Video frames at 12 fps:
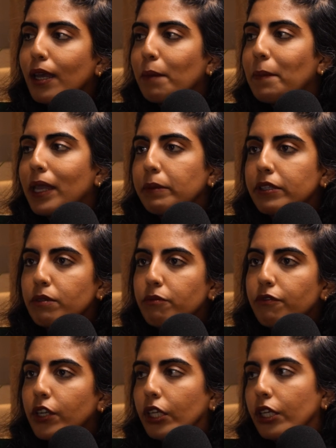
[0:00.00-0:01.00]
maybe some
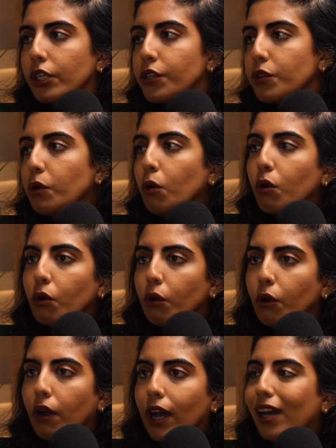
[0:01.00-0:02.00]
food
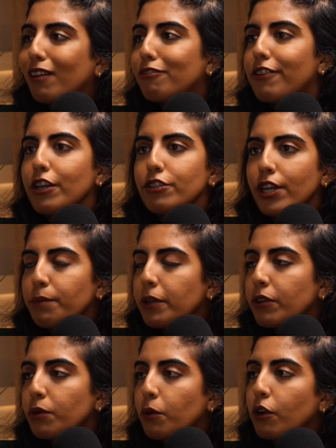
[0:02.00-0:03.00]
or a photo
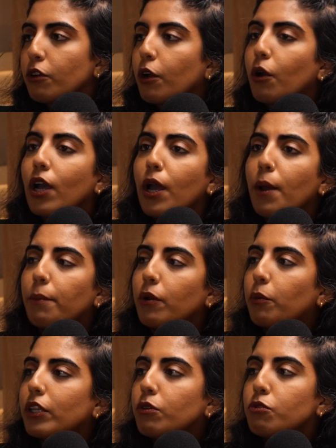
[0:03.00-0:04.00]
booth or whatnot,
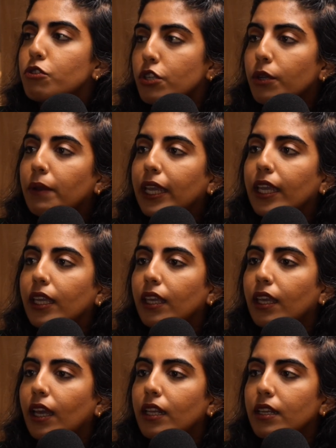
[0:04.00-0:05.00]
but when you're doing a